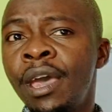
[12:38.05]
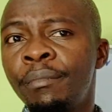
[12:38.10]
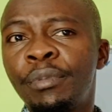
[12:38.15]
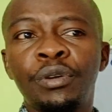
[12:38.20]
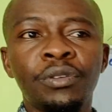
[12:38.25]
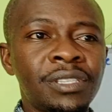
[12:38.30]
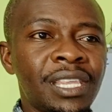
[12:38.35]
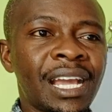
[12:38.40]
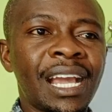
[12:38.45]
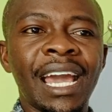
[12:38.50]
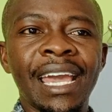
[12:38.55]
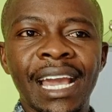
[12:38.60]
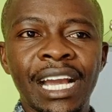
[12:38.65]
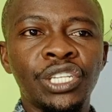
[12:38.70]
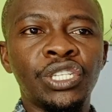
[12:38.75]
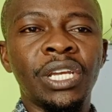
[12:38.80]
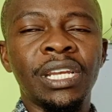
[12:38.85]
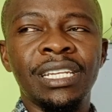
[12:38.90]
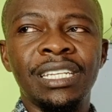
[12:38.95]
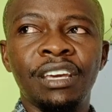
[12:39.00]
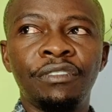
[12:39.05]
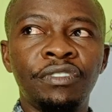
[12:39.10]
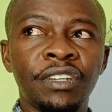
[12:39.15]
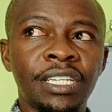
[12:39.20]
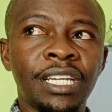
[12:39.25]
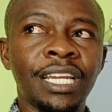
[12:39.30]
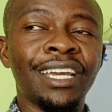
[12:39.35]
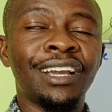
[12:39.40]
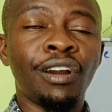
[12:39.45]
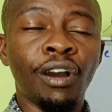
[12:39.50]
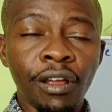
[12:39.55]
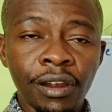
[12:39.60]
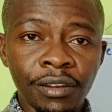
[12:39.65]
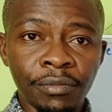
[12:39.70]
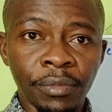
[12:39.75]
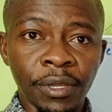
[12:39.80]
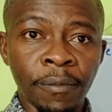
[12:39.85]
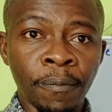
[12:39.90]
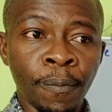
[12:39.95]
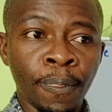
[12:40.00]
Because the guy actually definitely
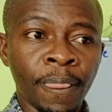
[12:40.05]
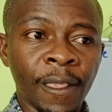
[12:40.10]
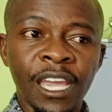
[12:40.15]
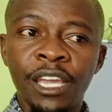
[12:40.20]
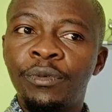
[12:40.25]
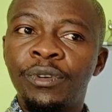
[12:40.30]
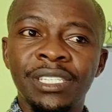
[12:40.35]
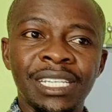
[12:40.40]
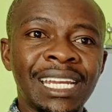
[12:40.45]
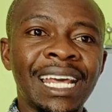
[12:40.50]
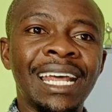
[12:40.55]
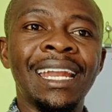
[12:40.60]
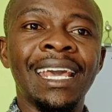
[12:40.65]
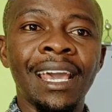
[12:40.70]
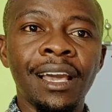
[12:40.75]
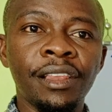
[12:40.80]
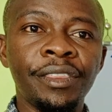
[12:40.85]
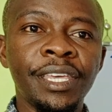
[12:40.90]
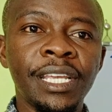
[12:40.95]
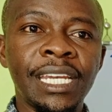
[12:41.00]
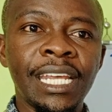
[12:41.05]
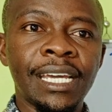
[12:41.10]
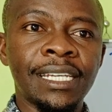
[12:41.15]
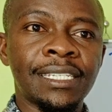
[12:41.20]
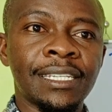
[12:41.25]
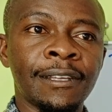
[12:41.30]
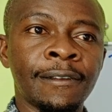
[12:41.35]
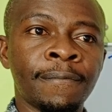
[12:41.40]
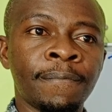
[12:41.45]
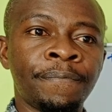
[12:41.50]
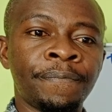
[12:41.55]
called me. He was in unhealthy debt.